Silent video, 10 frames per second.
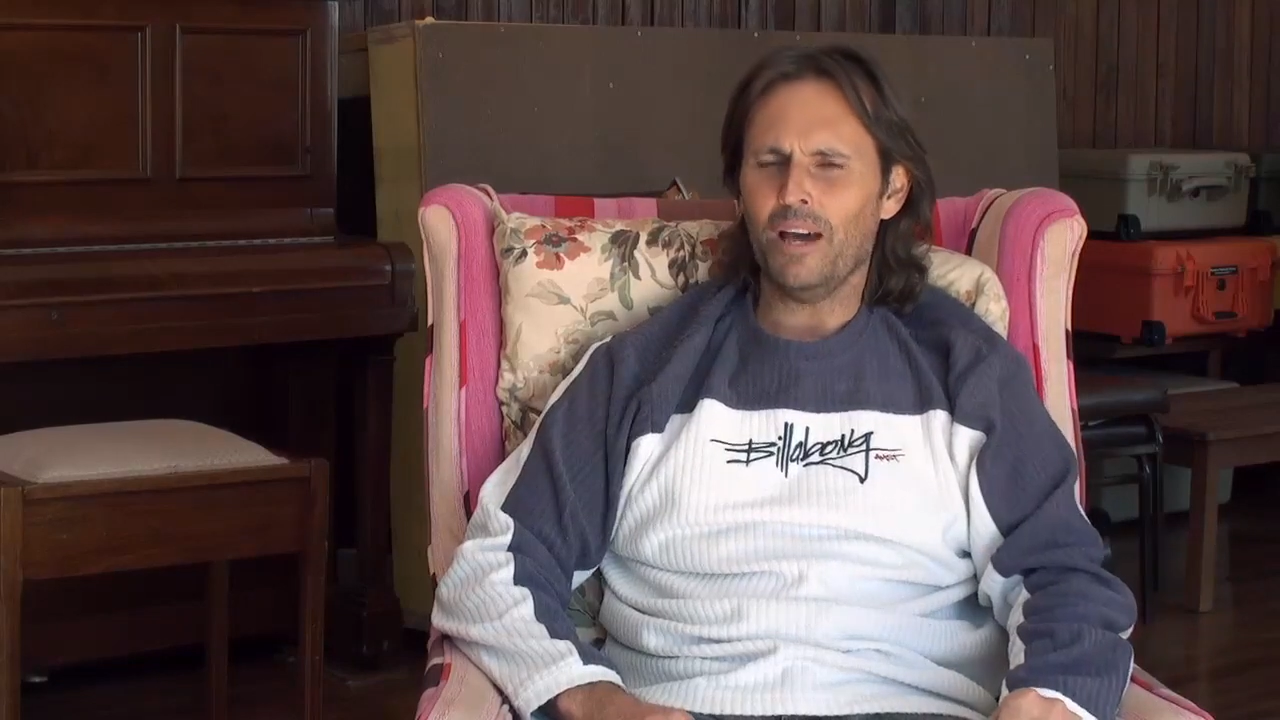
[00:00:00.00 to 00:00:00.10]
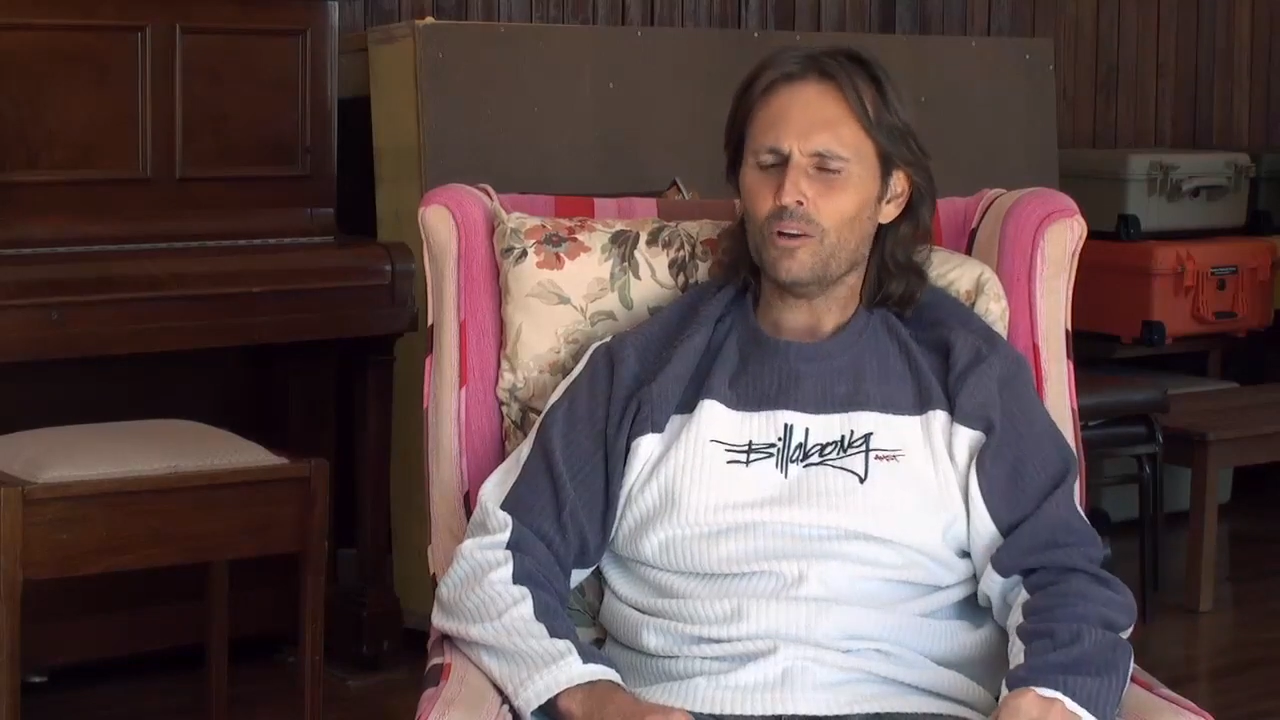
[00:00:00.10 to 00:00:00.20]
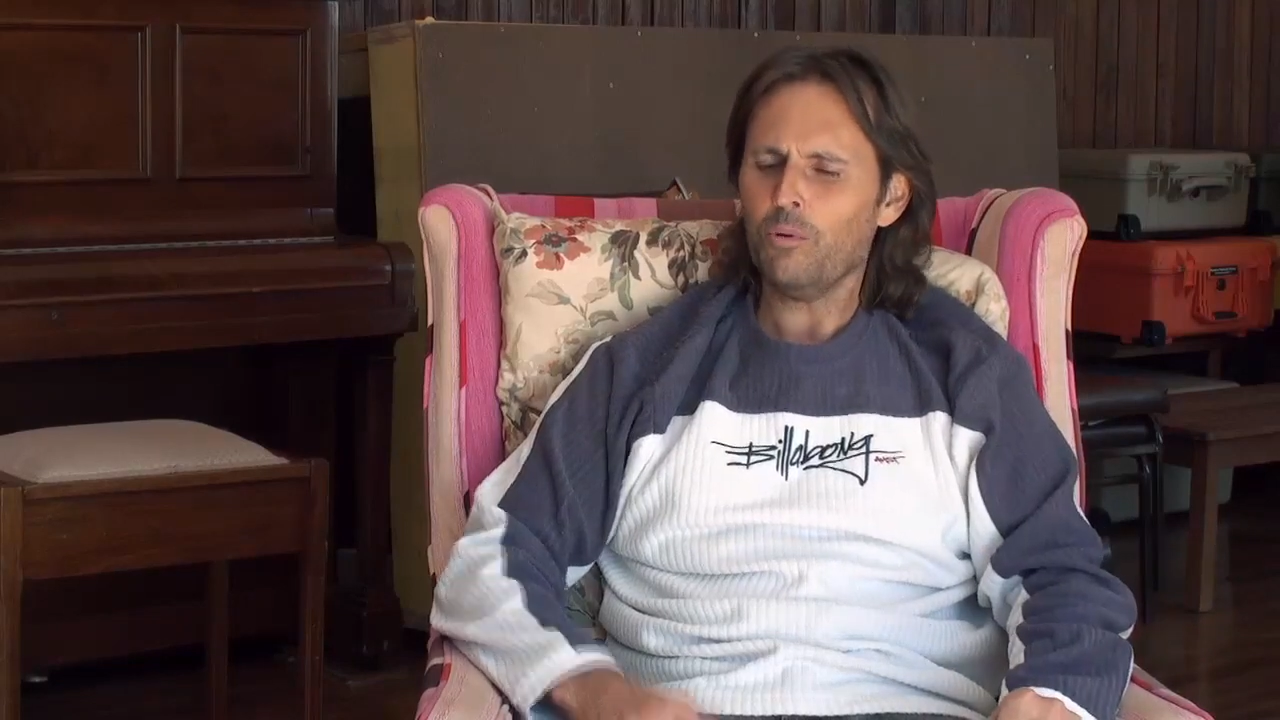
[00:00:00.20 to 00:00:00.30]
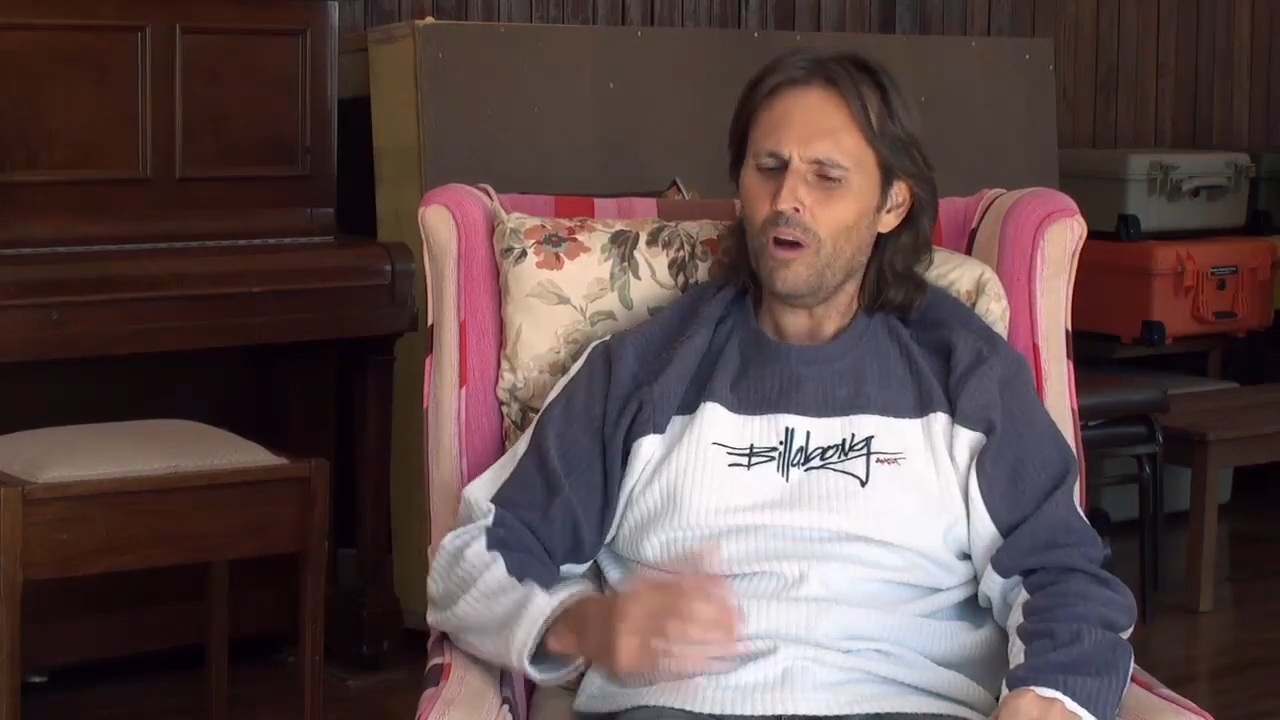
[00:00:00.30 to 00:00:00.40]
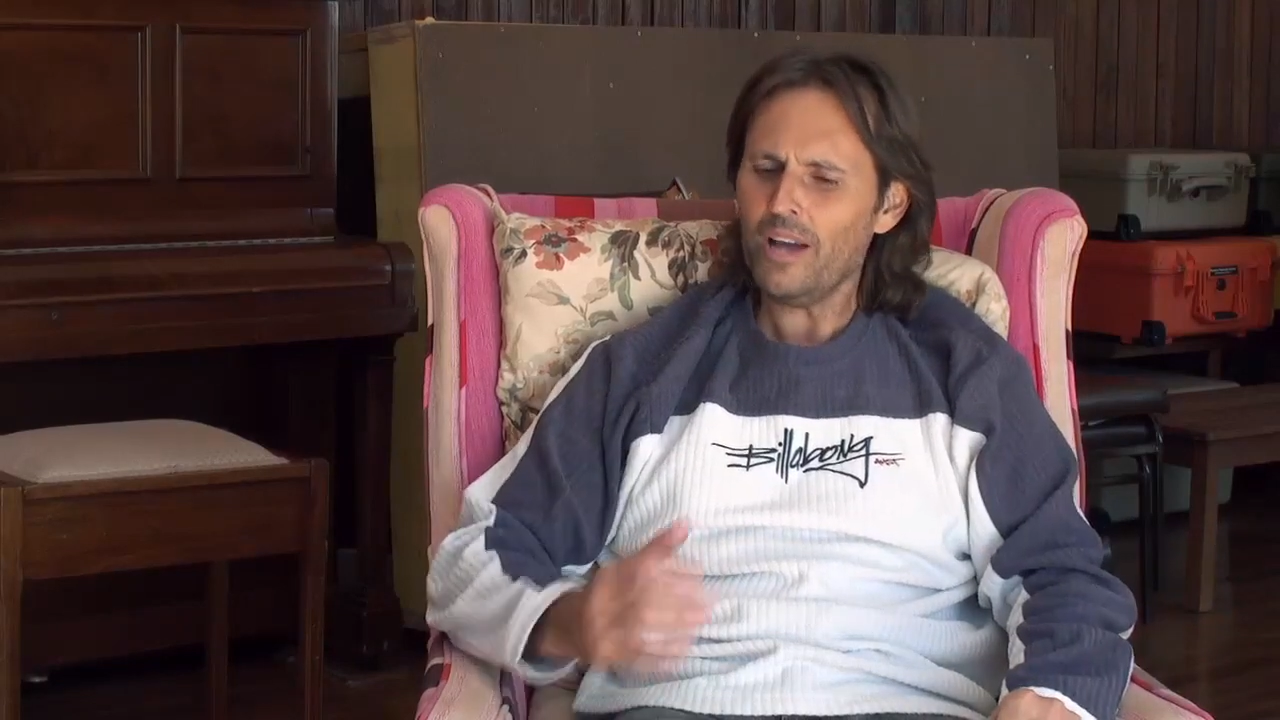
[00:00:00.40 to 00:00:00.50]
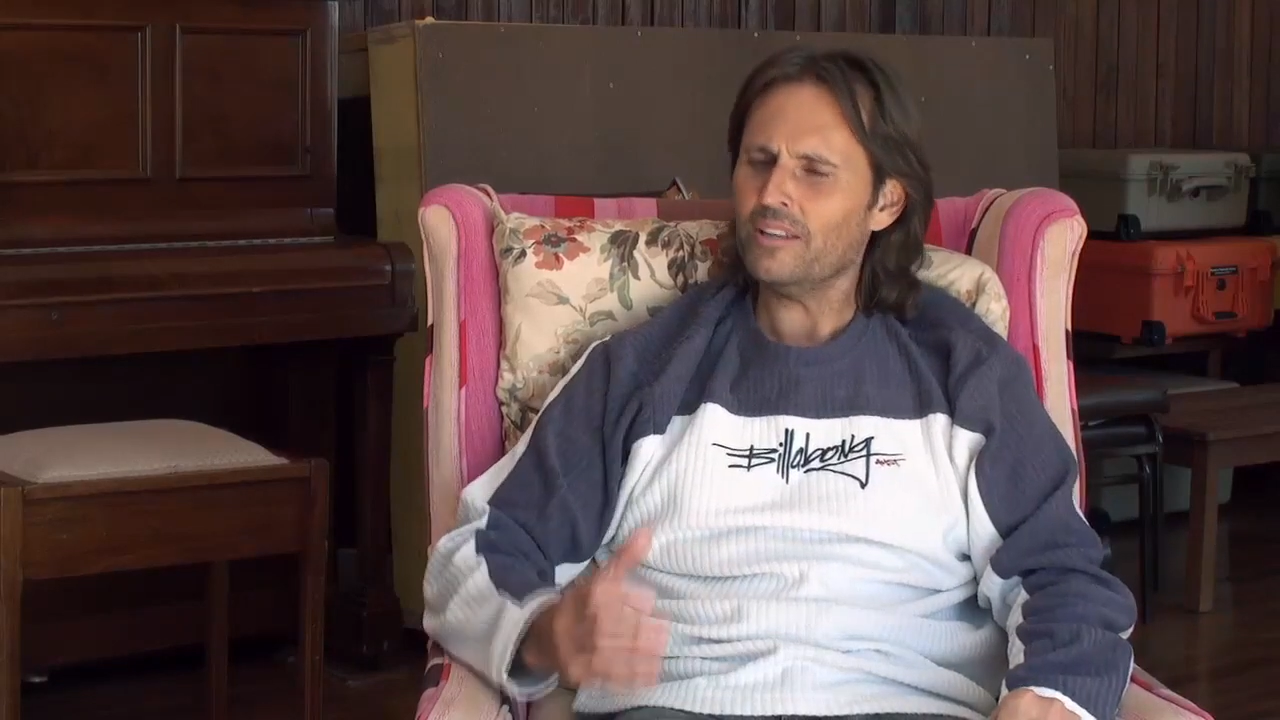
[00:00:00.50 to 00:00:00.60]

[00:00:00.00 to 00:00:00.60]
quite